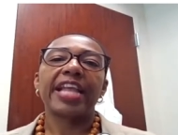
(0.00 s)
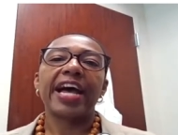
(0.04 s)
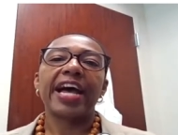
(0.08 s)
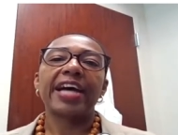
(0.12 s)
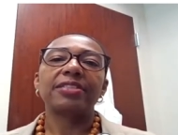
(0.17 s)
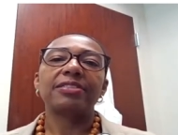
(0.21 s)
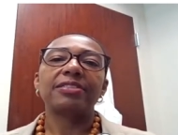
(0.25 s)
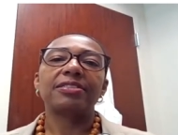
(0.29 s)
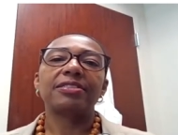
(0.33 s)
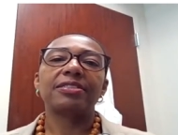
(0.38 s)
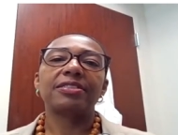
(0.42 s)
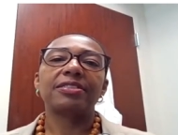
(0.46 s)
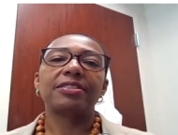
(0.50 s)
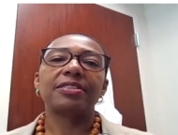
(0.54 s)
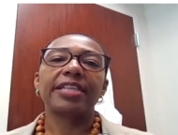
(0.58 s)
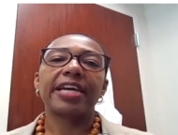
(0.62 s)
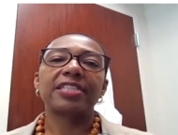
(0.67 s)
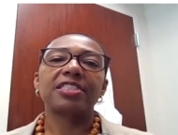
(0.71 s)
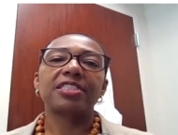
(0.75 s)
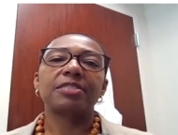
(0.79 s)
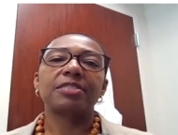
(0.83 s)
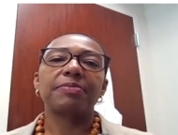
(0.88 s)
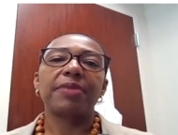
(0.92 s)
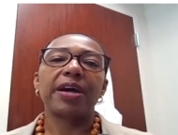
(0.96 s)
that's
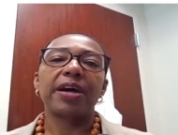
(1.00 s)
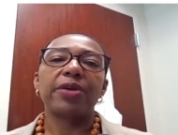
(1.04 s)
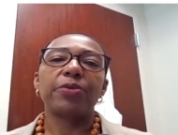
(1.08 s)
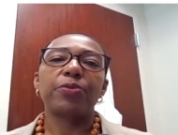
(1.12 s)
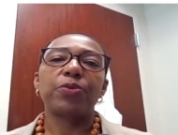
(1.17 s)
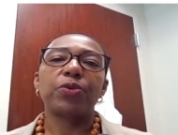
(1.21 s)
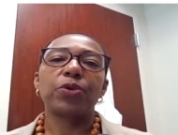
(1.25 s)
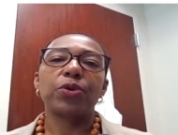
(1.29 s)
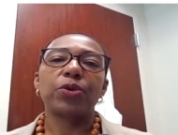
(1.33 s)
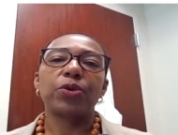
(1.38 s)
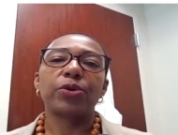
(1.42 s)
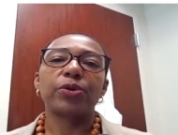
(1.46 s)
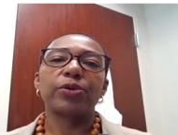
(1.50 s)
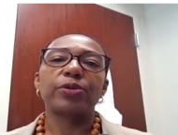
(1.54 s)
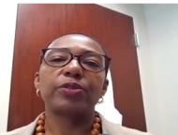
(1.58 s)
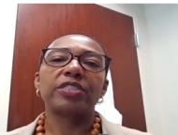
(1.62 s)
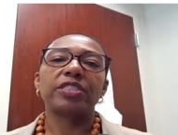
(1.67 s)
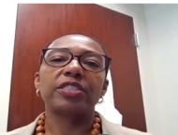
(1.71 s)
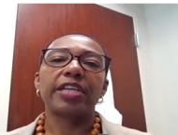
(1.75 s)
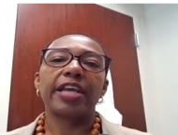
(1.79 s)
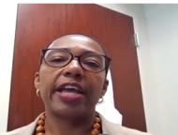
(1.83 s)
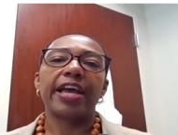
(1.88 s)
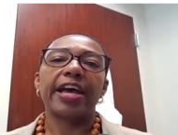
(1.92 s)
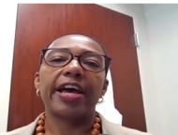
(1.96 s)
that's my
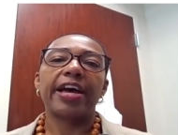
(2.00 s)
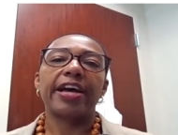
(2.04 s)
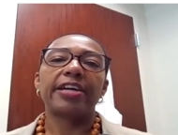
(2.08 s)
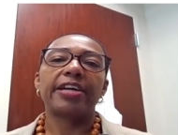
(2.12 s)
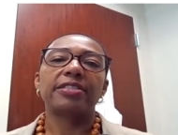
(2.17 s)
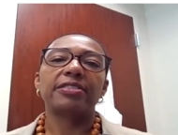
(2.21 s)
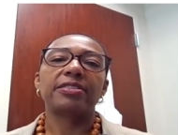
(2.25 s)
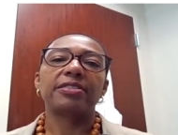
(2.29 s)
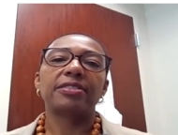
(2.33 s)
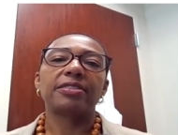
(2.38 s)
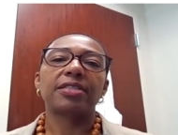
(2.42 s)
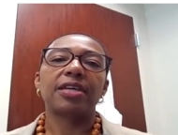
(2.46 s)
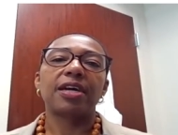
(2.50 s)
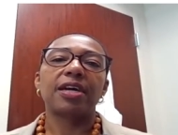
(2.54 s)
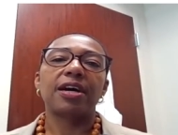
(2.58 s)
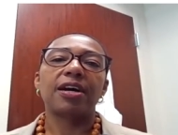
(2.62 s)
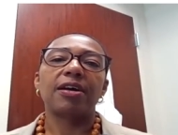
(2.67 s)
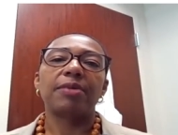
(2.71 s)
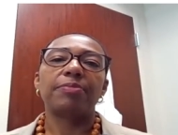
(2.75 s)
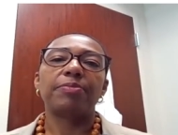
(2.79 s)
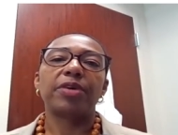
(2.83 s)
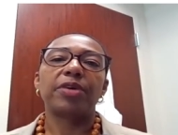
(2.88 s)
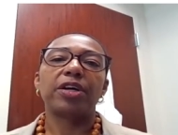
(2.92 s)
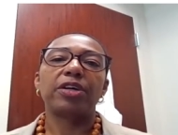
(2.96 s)
world as
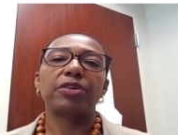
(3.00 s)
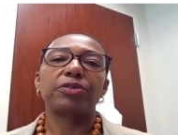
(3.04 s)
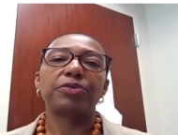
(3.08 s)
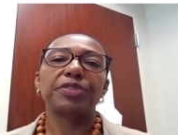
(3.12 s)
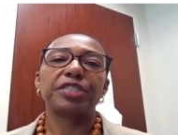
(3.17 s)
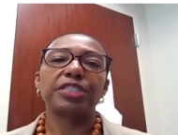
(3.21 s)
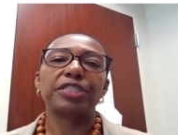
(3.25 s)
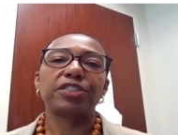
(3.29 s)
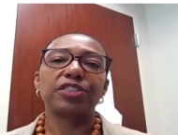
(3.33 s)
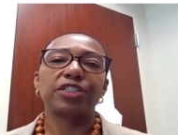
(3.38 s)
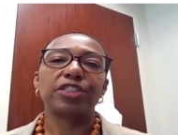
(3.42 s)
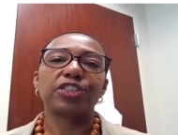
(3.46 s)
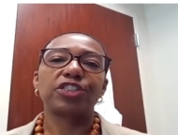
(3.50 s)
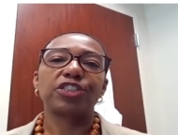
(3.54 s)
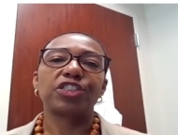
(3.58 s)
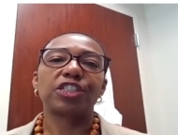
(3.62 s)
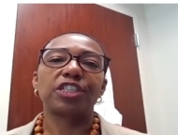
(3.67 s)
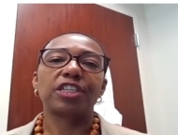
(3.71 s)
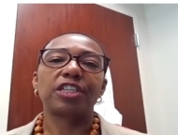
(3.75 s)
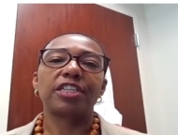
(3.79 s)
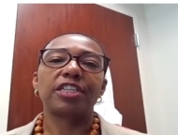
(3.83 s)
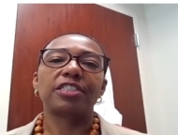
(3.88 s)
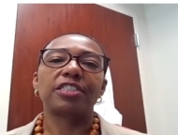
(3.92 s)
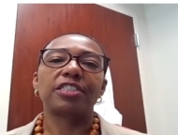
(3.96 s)
um, a
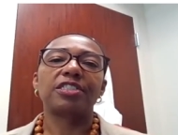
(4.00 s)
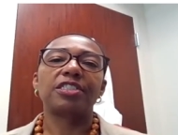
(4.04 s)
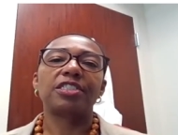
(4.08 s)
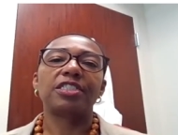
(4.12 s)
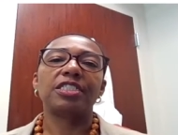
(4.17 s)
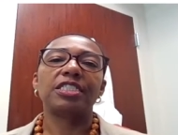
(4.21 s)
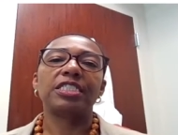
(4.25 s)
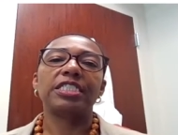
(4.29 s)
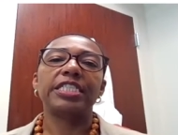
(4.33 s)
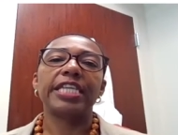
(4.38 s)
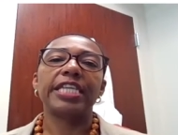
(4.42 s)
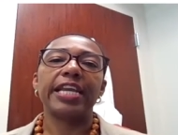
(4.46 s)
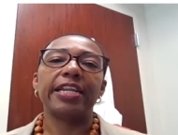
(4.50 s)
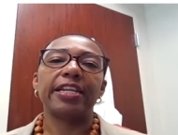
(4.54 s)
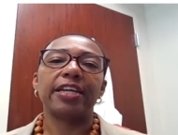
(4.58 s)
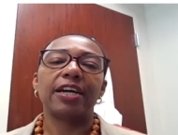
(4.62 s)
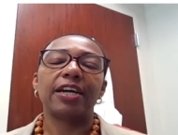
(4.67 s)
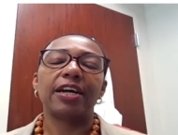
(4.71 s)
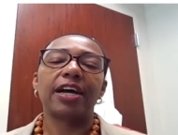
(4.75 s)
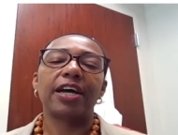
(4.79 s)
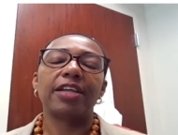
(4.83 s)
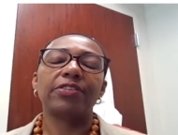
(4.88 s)
researcher. It's data.